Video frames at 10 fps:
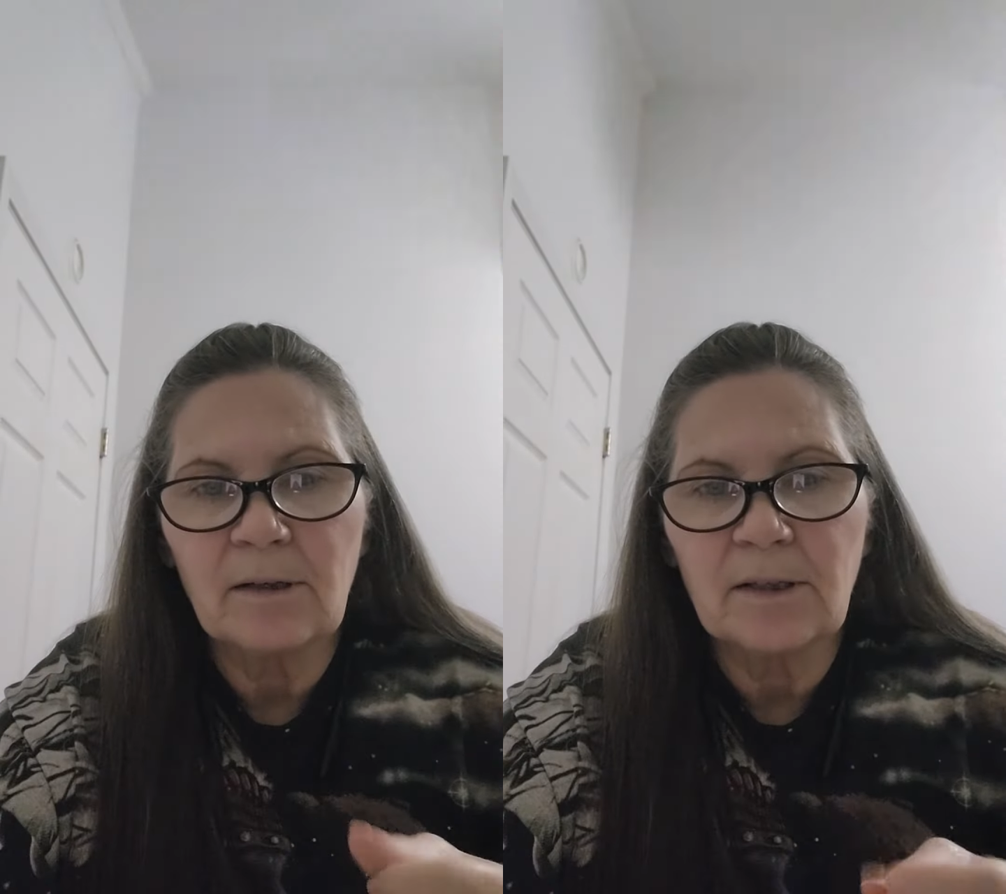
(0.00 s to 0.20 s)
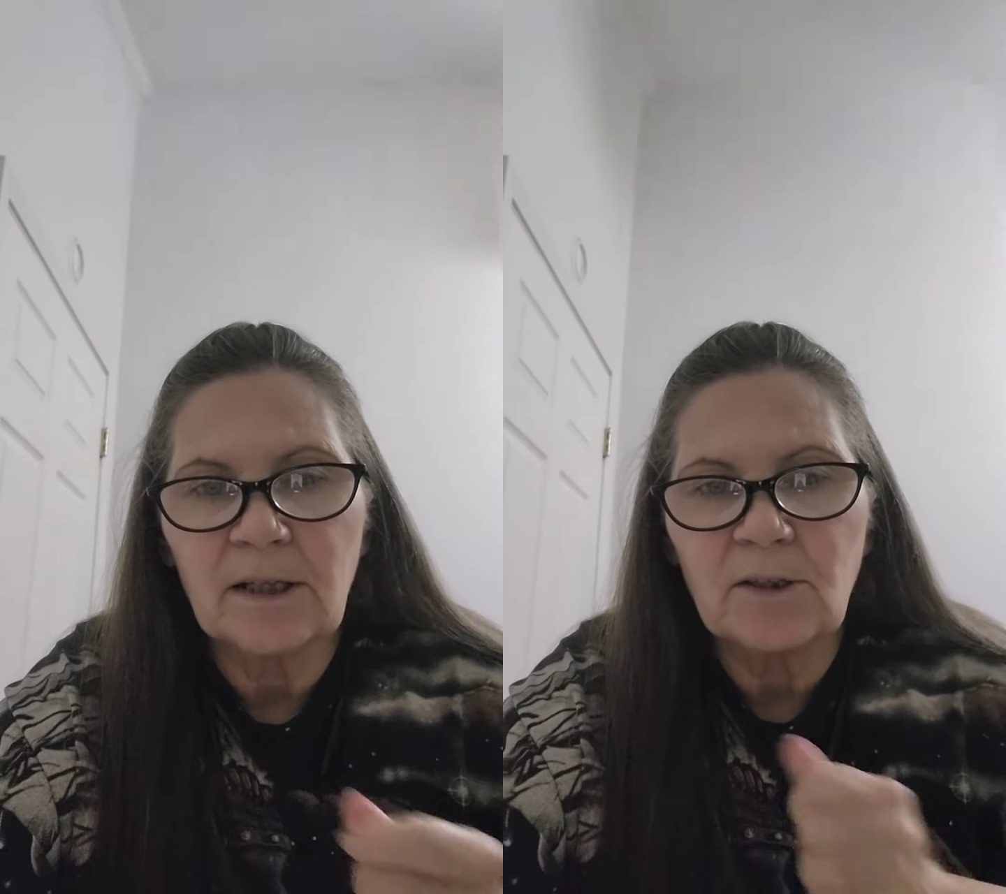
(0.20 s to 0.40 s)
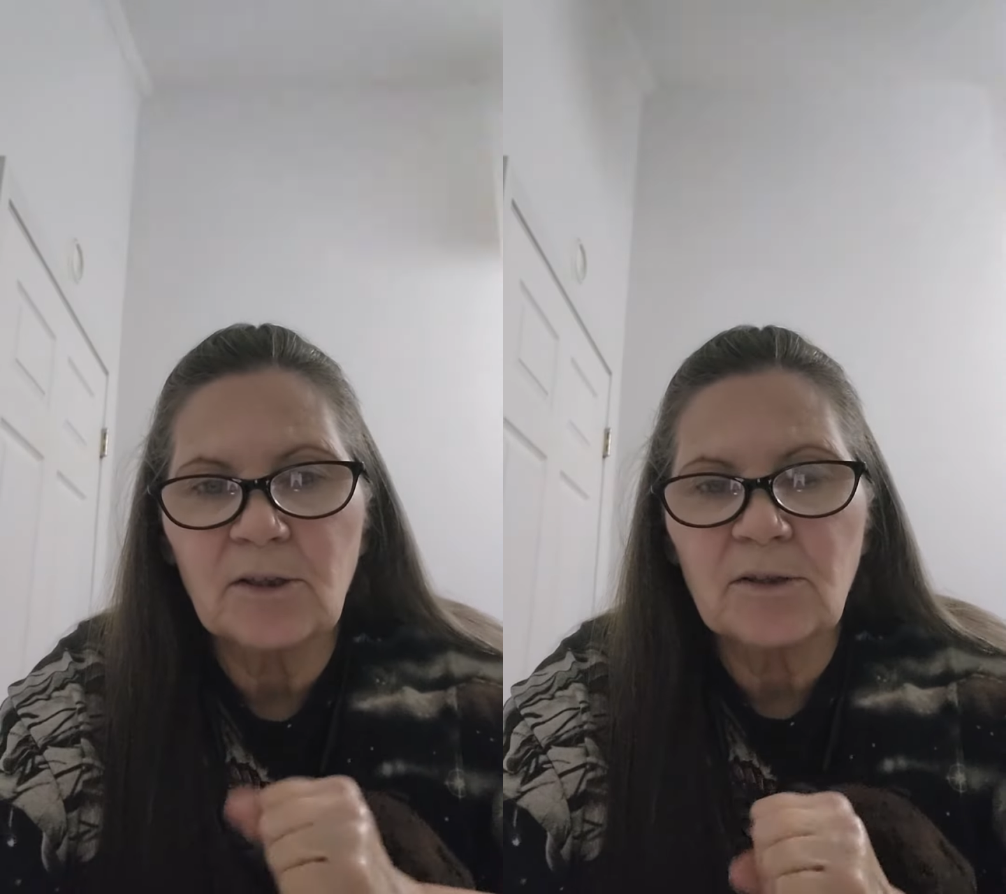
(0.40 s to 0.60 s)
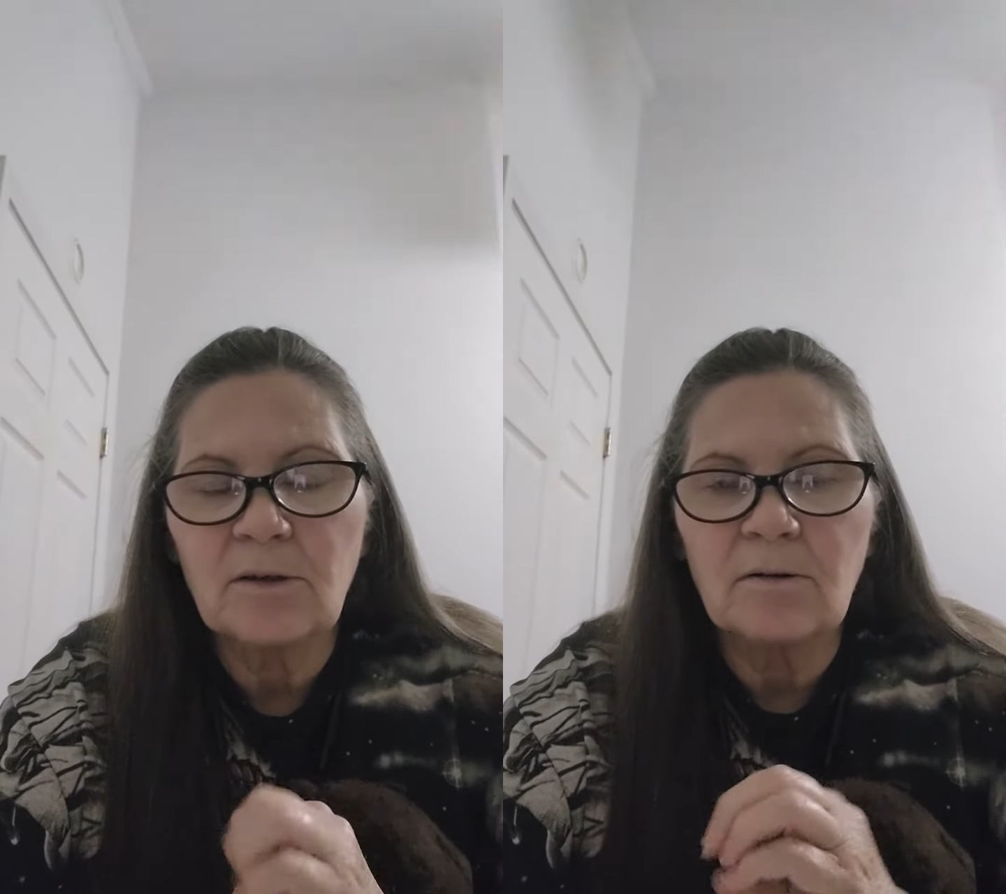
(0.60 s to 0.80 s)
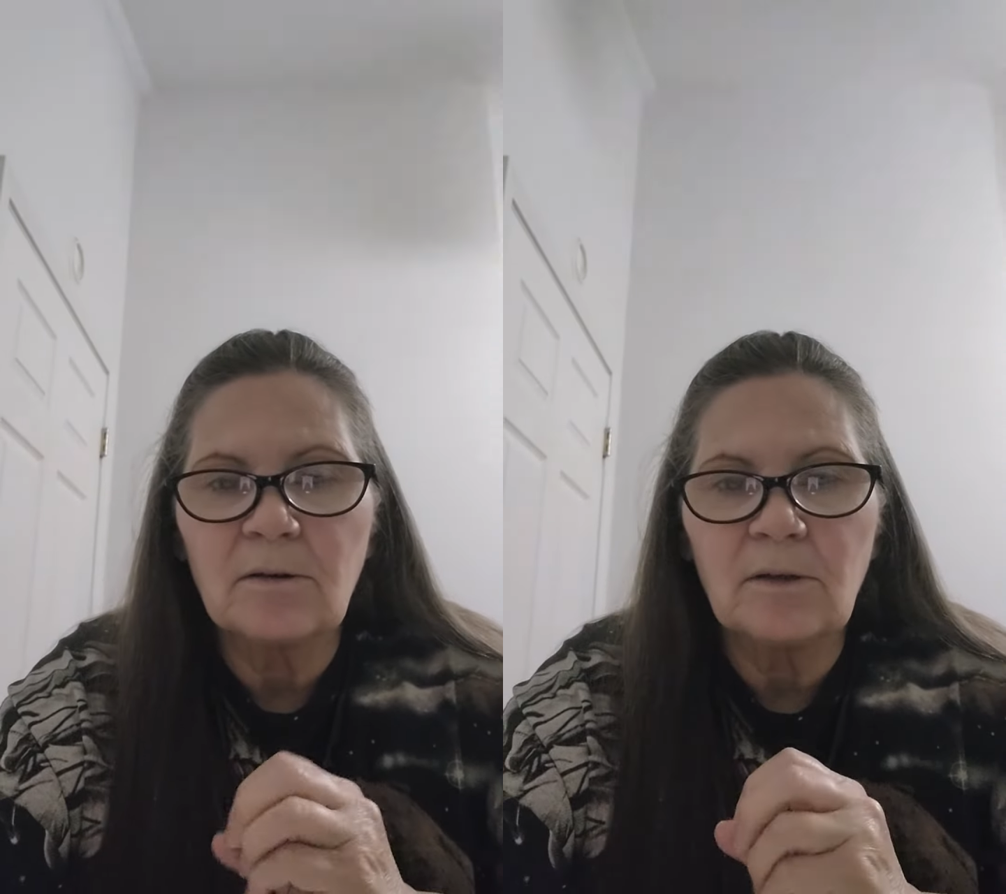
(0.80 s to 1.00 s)
because I just
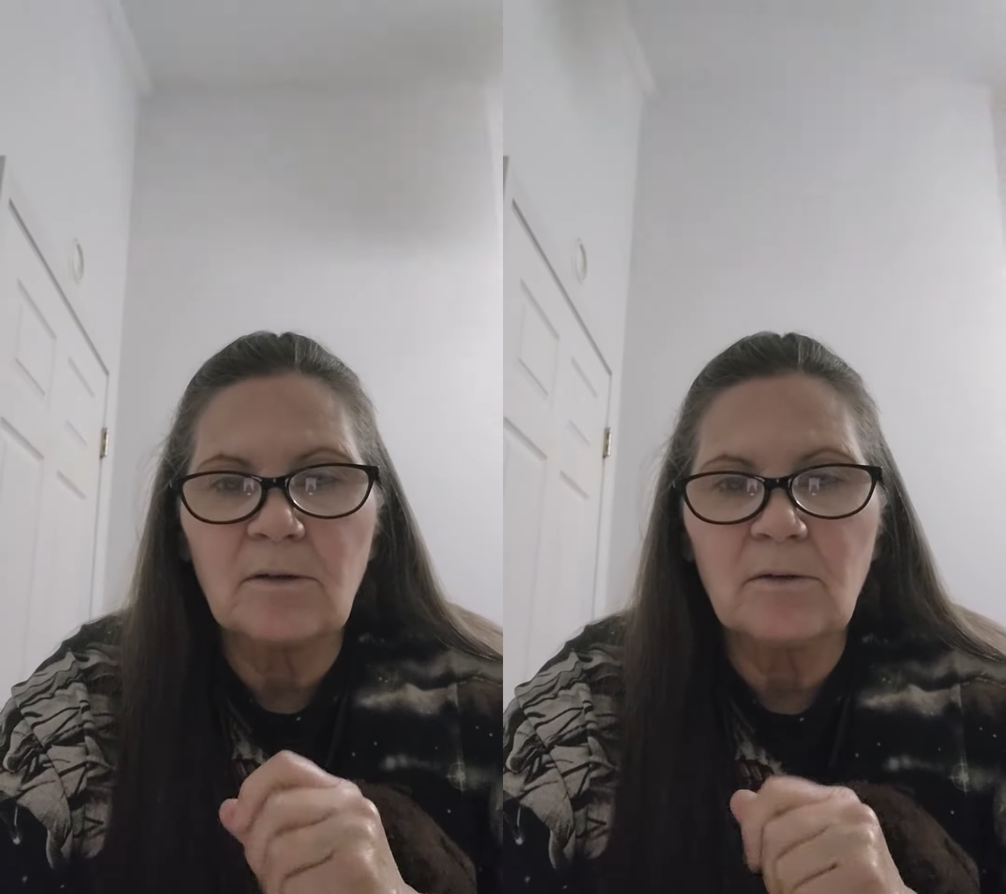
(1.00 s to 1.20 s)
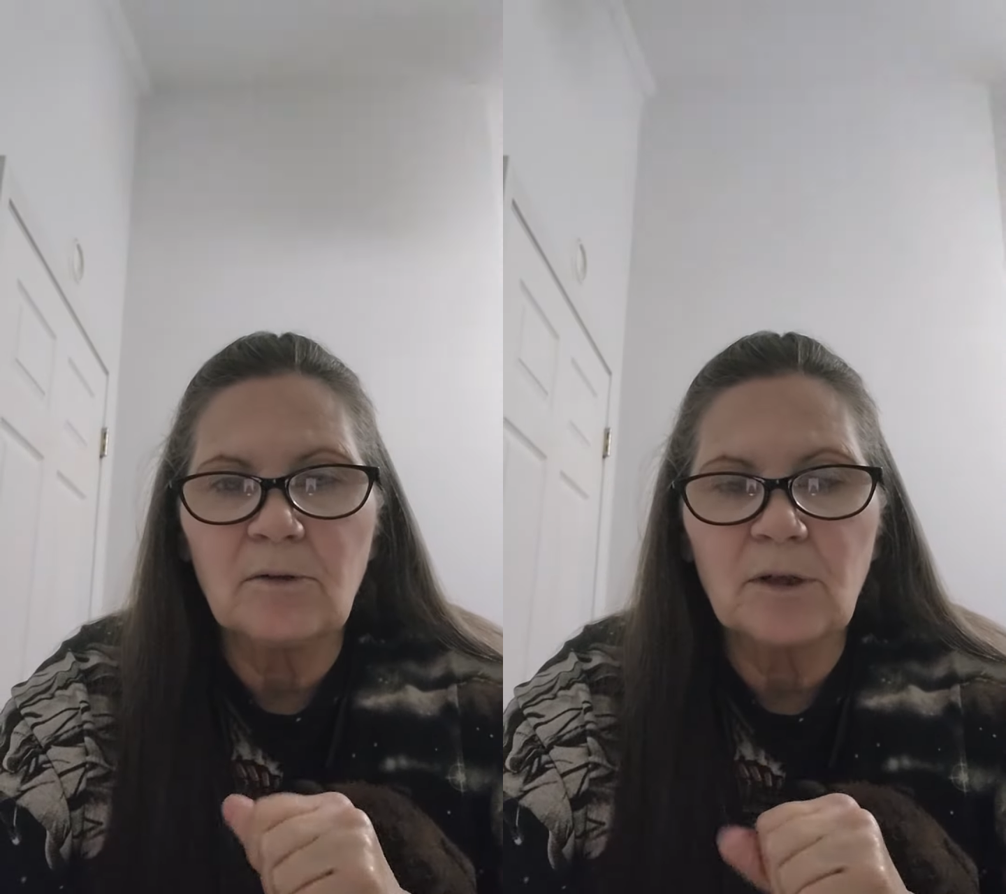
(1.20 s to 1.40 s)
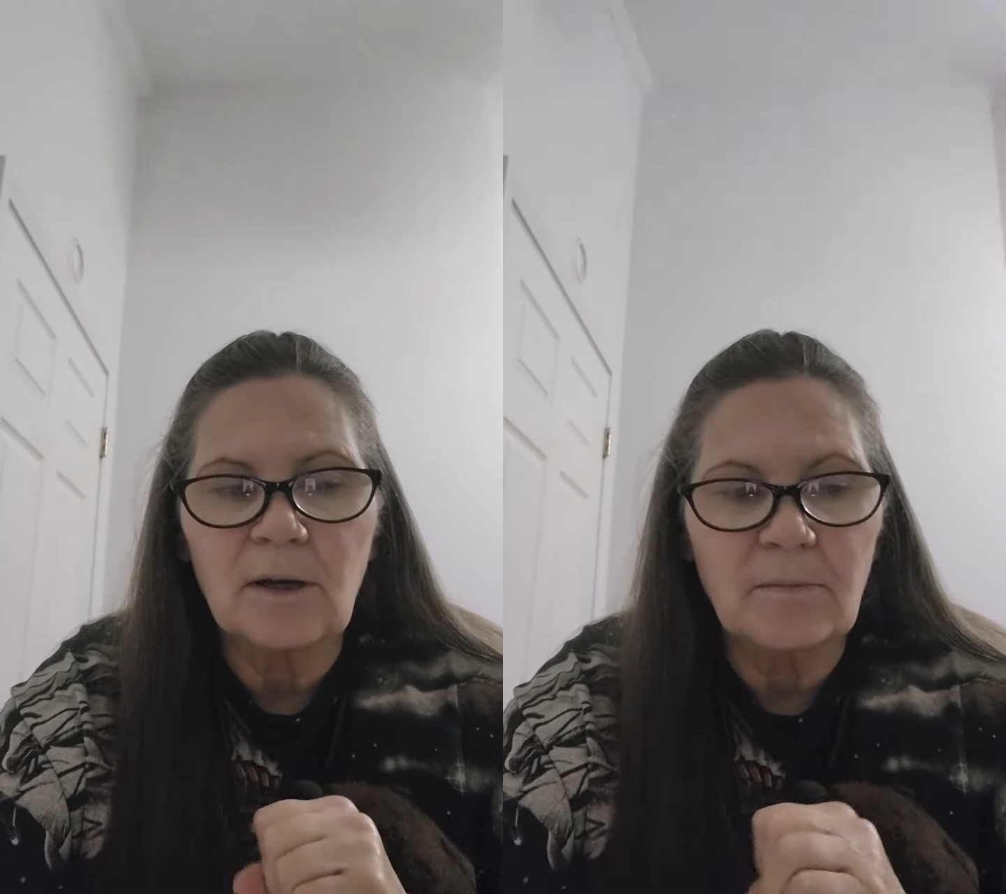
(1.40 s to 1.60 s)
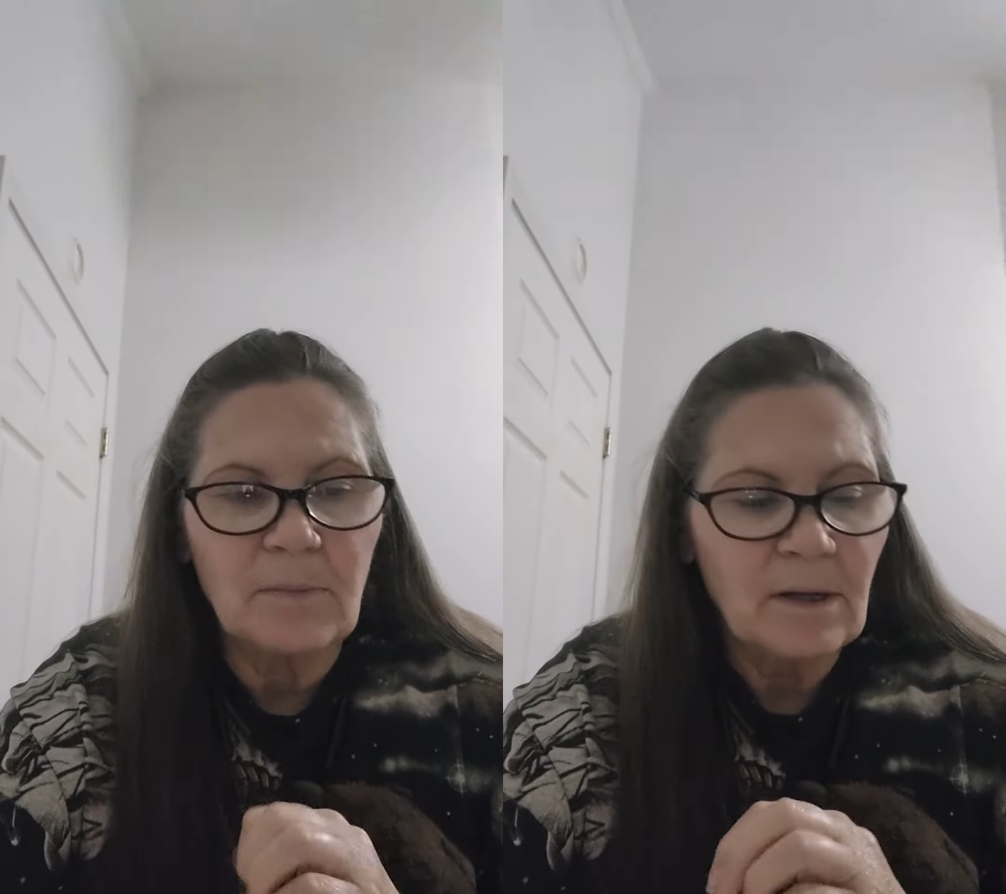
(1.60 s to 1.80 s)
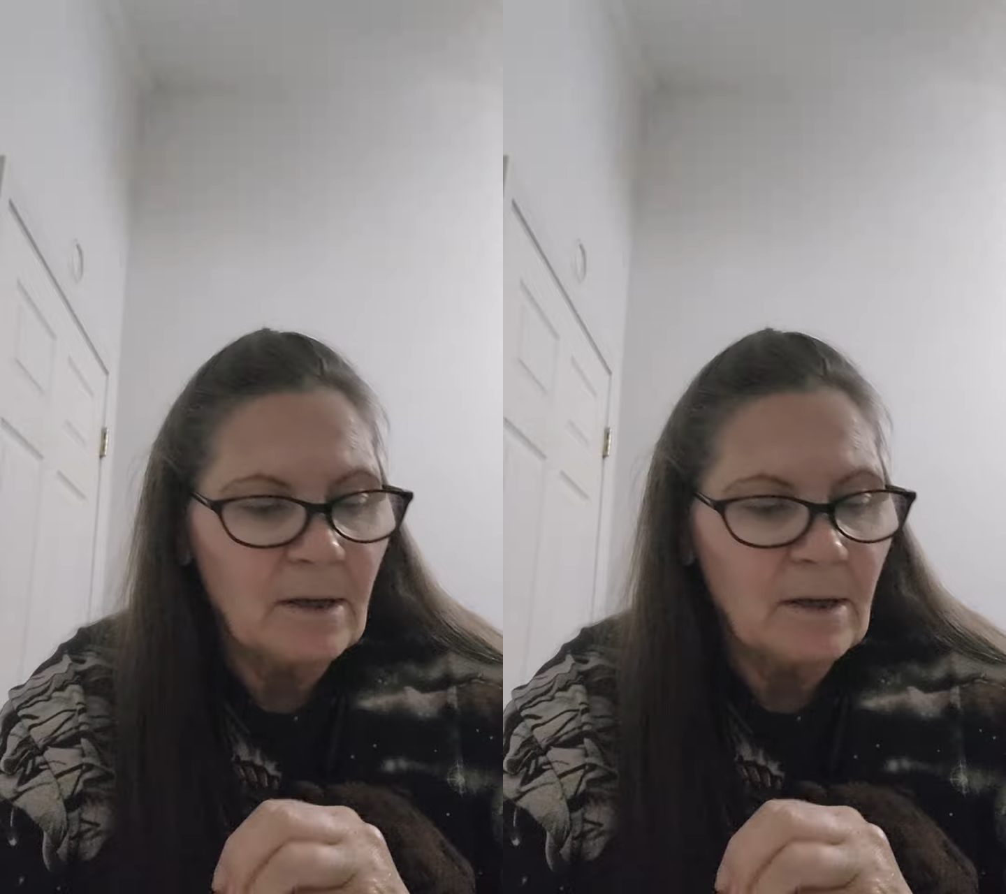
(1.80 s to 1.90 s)
started a new job.